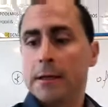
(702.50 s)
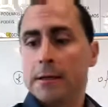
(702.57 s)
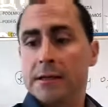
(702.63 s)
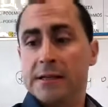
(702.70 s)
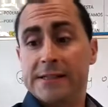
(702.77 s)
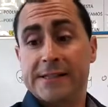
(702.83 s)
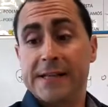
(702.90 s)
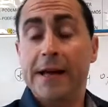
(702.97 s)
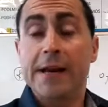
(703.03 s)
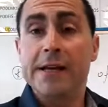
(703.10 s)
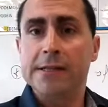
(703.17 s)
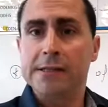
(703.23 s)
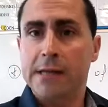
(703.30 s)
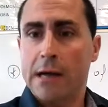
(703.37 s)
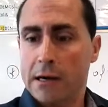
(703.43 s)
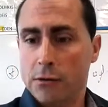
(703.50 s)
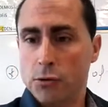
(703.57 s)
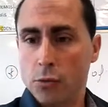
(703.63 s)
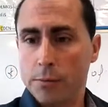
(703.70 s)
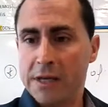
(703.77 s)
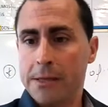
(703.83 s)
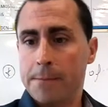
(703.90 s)
Serie start, to
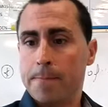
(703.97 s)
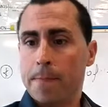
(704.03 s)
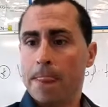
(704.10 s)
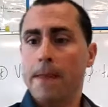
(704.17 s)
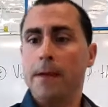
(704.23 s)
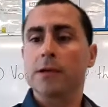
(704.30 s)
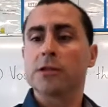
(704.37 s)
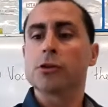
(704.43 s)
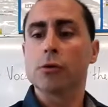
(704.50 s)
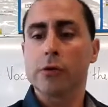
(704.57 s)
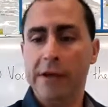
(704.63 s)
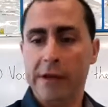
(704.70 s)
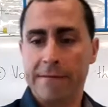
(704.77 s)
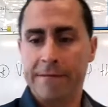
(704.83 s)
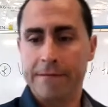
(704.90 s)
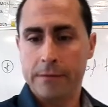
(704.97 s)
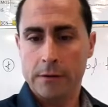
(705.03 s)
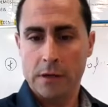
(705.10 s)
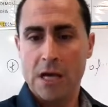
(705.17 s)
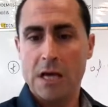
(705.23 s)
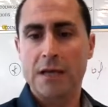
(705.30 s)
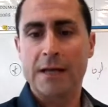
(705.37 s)
be, to give,
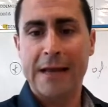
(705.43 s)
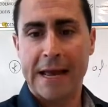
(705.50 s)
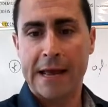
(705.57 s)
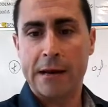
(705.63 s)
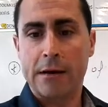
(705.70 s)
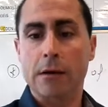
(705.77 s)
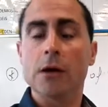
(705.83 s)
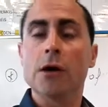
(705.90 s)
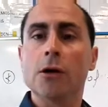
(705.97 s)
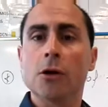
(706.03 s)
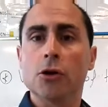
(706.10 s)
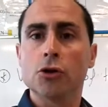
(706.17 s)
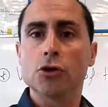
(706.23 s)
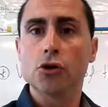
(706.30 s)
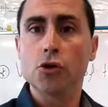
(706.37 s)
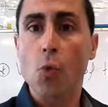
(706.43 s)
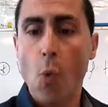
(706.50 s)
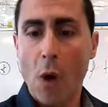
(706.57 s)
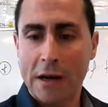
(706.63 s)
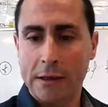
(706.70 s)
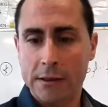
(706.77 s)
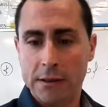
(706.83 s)
can, to
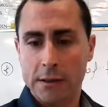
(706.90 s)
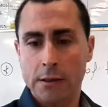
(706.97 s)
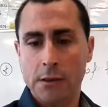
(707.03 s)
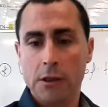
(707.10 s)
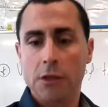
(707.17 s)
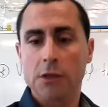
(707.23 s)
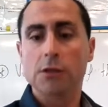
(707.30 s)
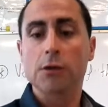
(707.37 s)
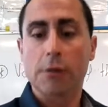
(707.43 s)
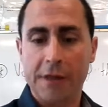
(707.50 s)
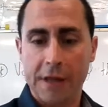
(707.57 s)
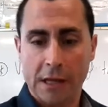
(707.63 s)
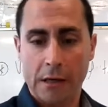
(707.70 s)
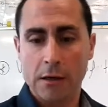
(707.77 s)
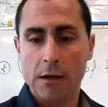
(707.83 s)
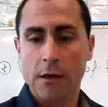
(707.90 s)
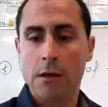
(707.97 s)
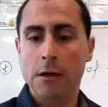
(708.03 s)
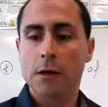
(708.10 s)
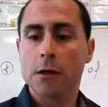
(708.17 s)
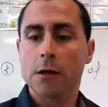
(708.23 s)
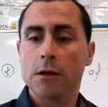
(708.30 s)
want, to think,
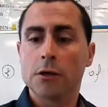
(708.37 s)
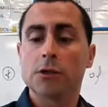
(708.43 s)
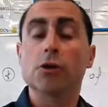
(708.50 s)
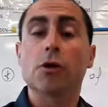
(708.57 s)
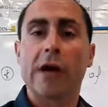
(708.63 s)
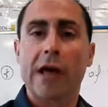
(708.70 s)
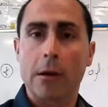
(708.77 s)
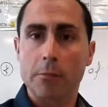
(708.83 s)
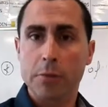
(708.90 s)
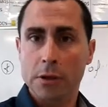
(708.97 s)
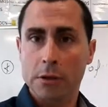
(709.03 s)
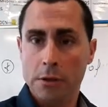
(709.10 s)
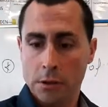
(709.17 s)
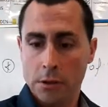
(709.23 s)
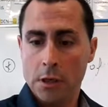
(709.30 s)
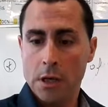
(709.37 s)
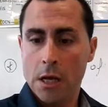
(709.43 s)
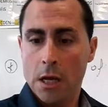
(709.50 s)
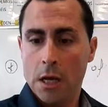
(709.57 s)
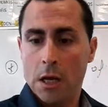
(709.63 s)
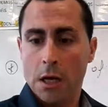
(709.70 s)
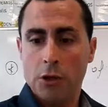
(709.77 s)
to help,
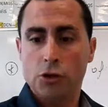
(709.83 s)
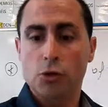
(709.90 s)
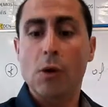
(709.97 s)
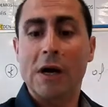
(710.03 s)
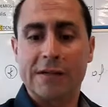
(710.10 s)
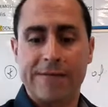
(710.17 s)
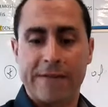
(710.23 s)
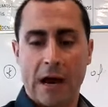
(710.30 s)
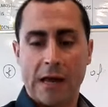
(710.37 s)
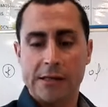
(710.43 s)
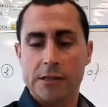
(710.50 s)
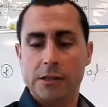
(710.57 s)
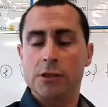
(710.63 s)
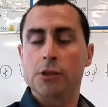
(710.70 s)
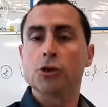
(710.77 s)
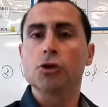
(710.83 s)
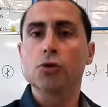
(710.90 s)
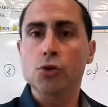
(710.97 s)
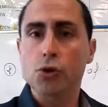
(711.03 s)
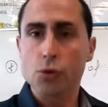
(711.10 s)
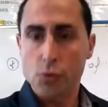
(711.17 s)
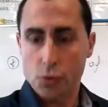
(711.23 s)
to advise, to
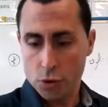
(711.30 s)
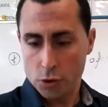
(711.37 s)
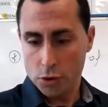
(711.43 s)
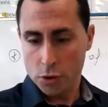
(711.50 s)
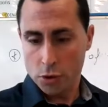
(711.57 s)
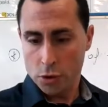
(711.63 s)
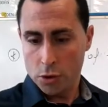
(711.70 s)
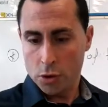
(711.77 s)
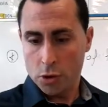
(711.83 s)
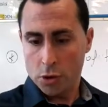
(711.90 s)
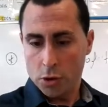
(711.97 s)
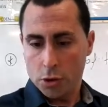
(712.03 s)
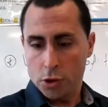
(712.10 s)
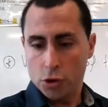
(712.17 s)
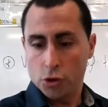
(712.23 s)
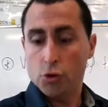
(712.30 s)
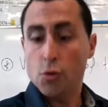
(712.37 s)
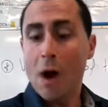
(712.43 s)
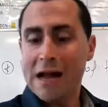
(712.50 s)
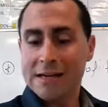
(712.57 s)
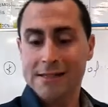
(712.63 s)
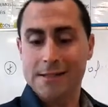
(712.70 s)
choose, to
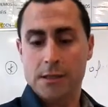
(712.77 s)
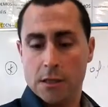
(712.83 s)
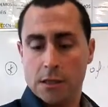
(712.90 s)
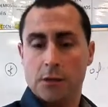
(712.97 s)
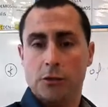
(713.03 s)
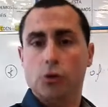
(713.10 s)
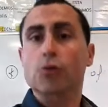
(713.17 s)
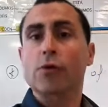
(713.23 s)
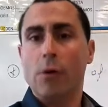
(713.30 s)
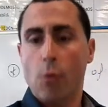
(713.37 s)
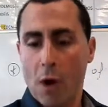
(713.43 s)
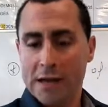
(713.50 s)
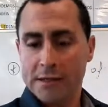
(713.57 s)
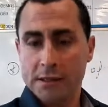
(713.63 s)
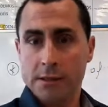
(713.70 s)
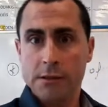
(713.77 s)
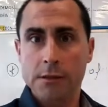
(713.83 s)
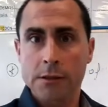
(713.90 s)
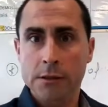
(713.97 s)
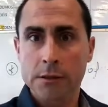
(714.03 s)
ask, to request,